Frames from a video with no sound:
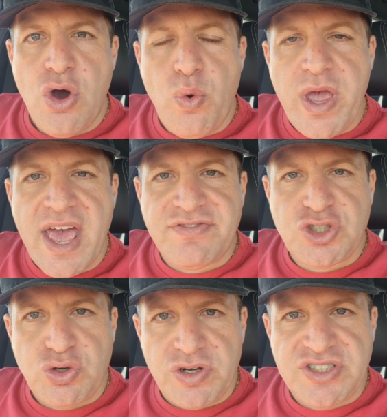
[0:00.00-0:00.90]
we have
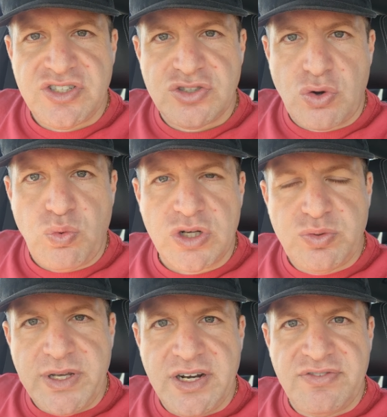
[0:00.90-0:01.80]
choices on
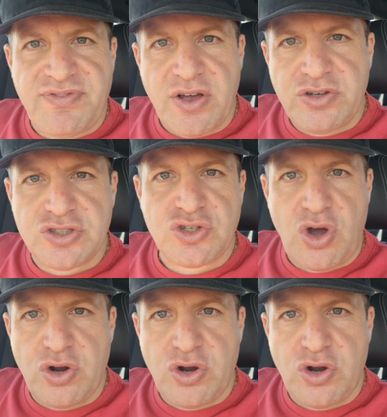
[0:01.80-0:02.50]
what we're going to focus